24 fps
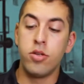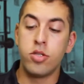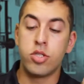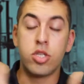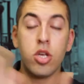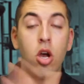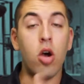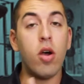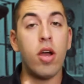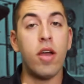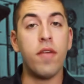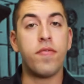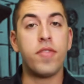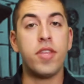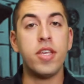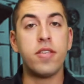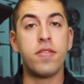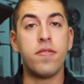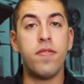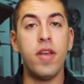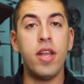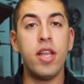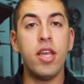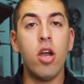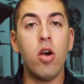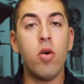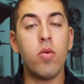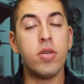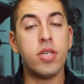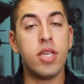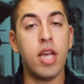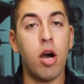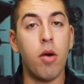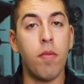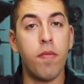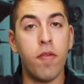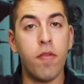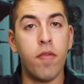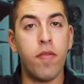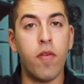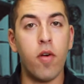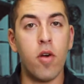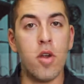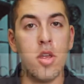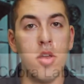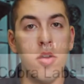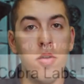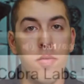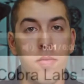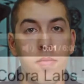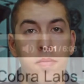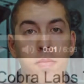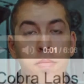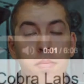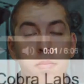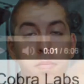So if this video was helpful for you,